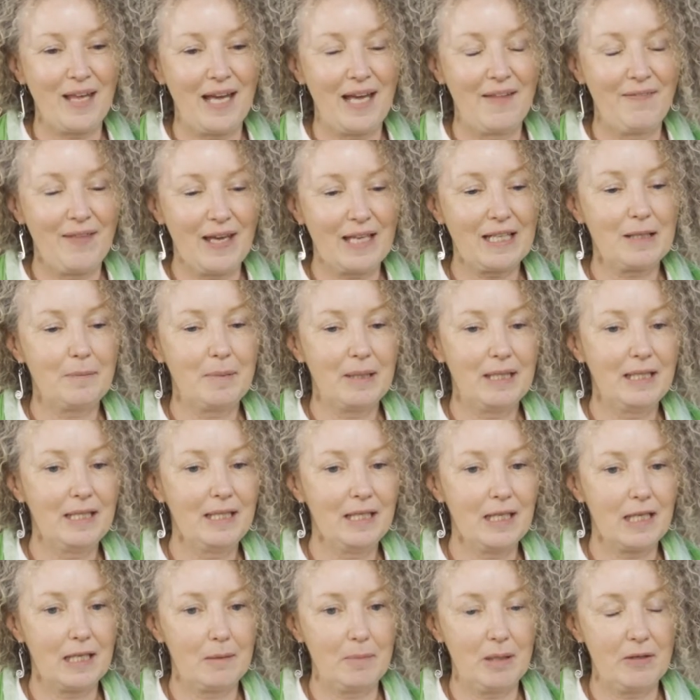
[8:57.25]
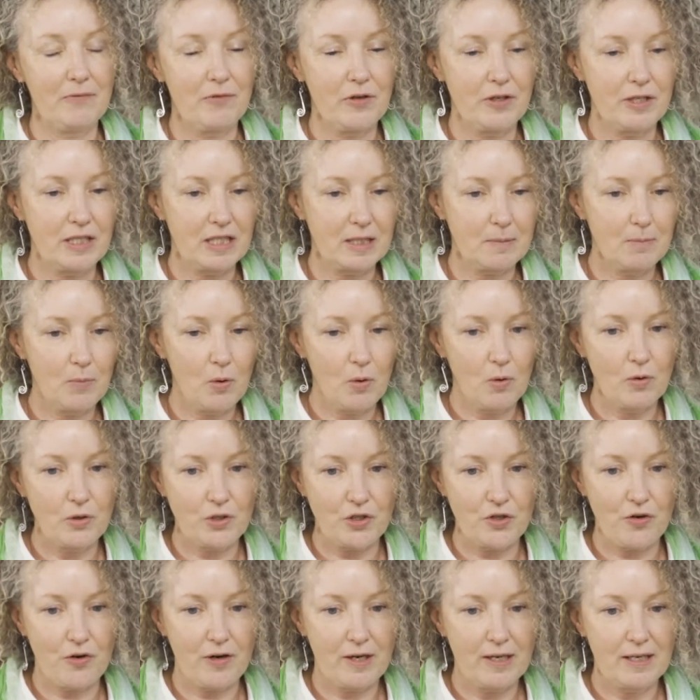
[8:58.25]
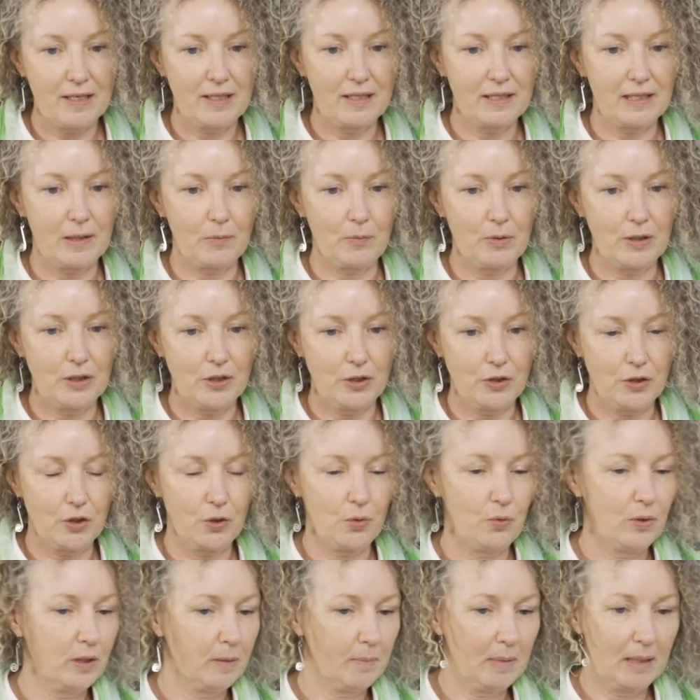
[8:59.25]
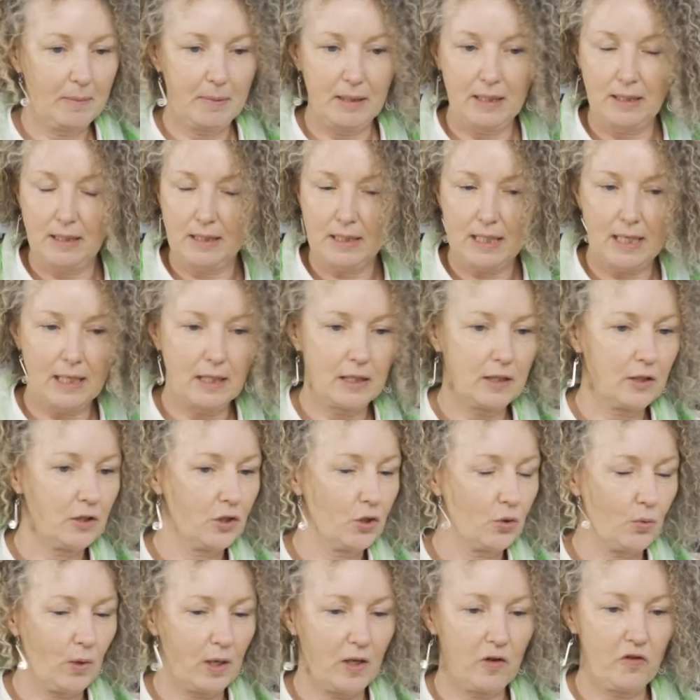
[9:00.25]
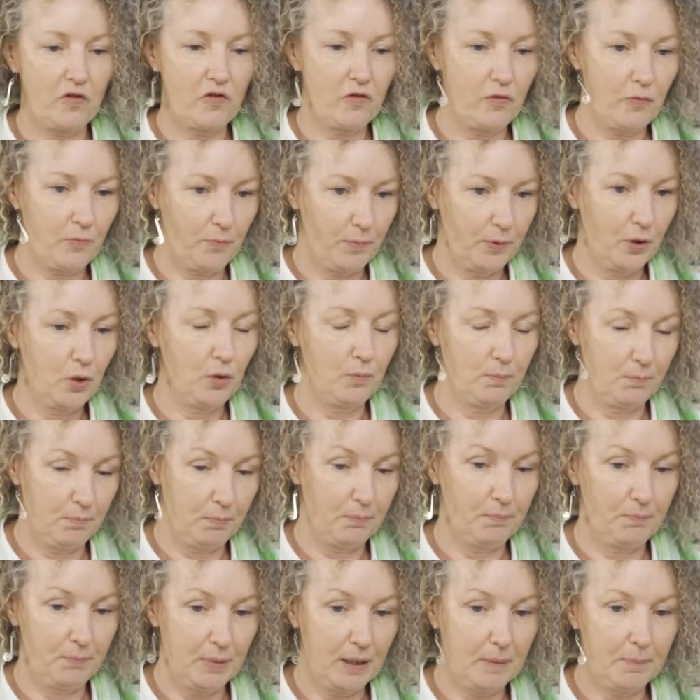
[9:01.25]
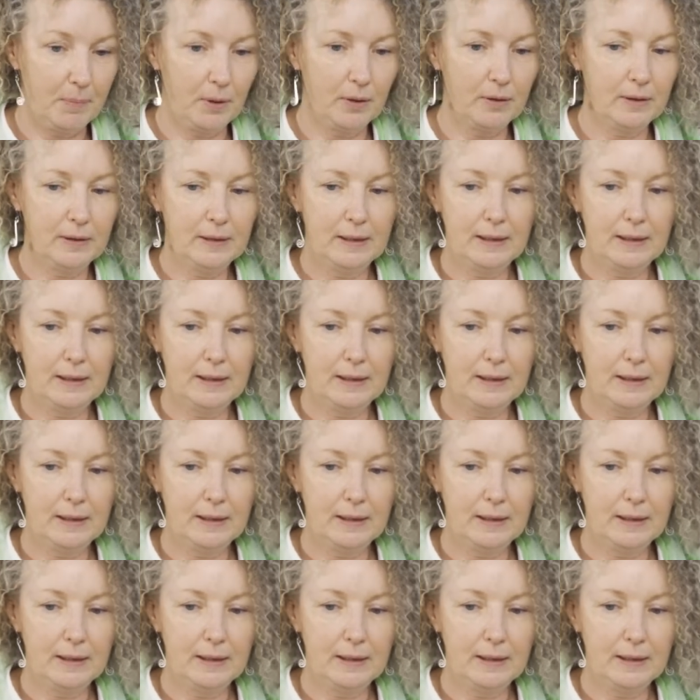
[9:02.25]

it'll be a very small trial that we'll do in maybe 10 to 12 people,